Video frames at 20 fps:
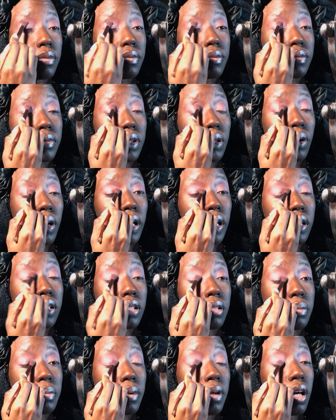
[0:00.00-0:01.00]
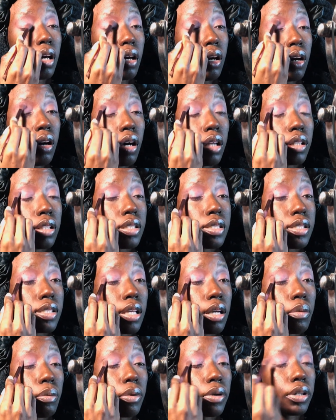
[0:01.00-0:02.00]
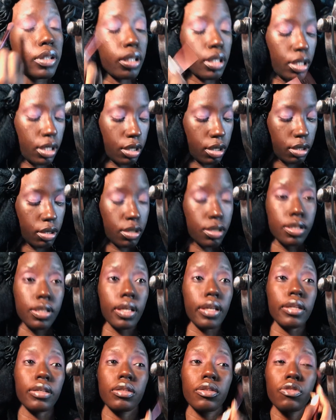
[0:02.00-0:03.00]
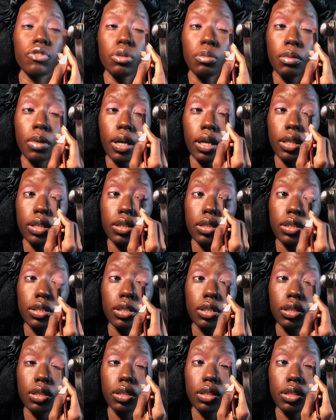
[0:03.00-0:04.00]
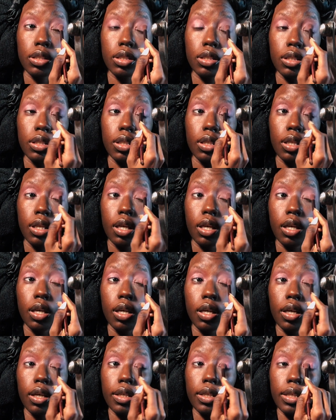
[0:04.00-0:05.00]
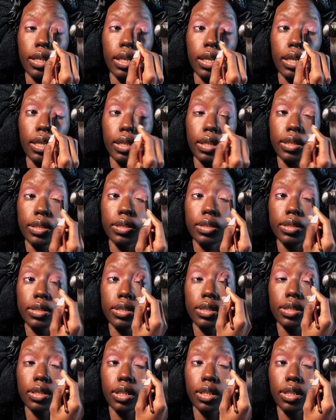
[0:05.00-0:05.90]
So I ended up on this networking site for modeling. And